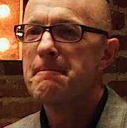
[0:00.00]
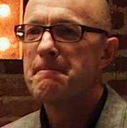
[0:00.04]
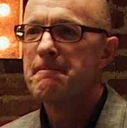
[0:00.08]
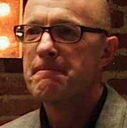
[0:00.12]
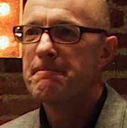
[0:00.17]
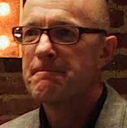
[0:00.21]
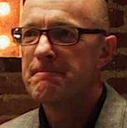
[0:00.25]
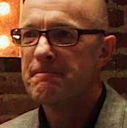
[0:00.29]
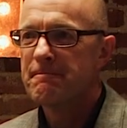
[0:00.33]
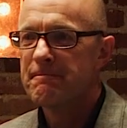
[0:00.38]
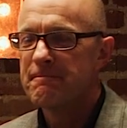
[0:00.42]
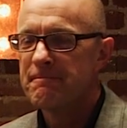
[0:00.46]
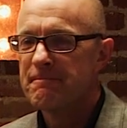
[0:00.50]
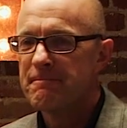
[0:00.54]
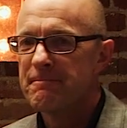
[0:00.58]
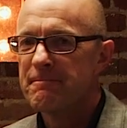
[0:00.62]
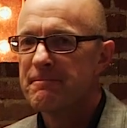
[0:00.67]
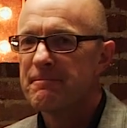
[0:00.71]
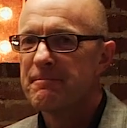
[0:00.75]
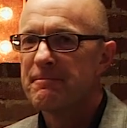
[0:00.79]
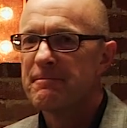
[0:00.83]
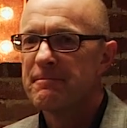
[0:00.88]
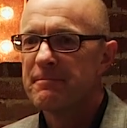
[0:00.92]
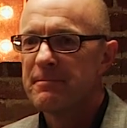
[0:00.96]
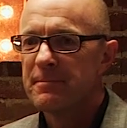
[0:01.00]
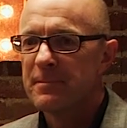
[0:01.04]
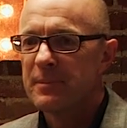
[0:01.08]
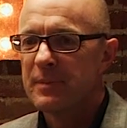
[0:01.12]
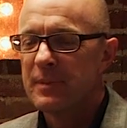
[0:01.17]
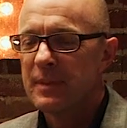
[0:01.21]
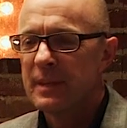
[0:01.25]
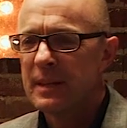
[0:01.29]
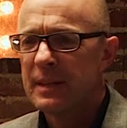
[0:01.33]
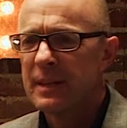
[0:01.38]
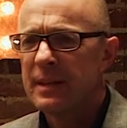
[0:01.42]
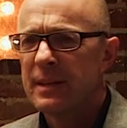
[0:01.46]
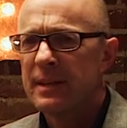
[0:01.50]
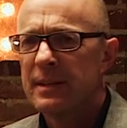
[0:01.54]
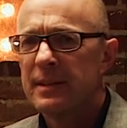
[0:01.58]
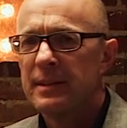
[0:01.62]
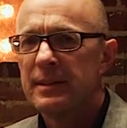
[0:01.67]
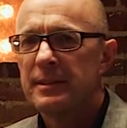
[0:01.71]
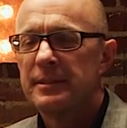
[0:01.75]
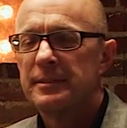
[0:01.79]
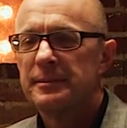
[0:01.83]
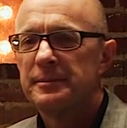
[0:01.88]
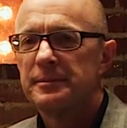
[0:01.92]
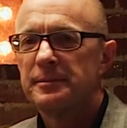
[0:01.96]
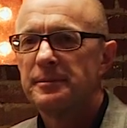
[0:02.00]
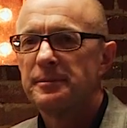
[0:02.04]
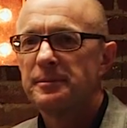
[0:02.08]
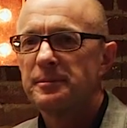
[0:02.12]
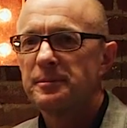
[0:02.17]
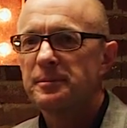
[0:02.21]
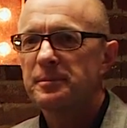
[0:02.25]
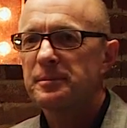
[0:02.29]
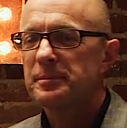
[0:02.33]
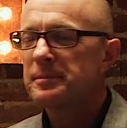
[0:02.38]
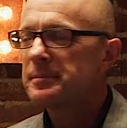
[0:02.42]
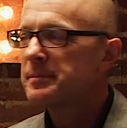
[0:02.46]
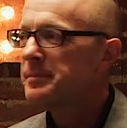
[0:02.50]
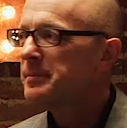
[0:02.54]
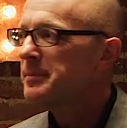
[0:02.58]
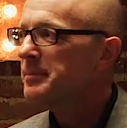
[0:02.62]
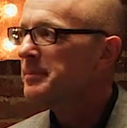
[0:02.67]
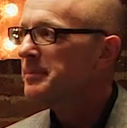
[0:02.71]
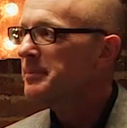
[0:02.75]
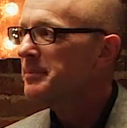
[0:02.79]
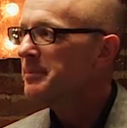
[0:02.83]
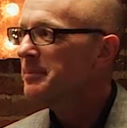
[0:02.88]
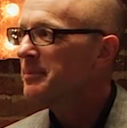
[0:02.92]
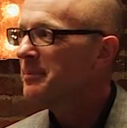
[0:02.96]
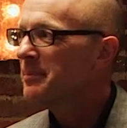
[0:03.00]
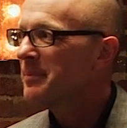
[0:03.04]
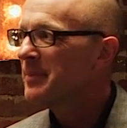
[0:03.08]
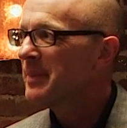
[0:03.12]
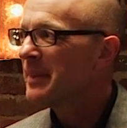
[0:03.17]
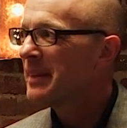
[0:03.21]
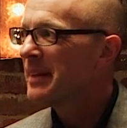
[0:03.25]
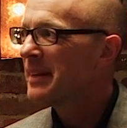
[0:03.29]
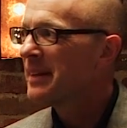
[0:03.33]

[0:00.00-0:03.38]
[no speech]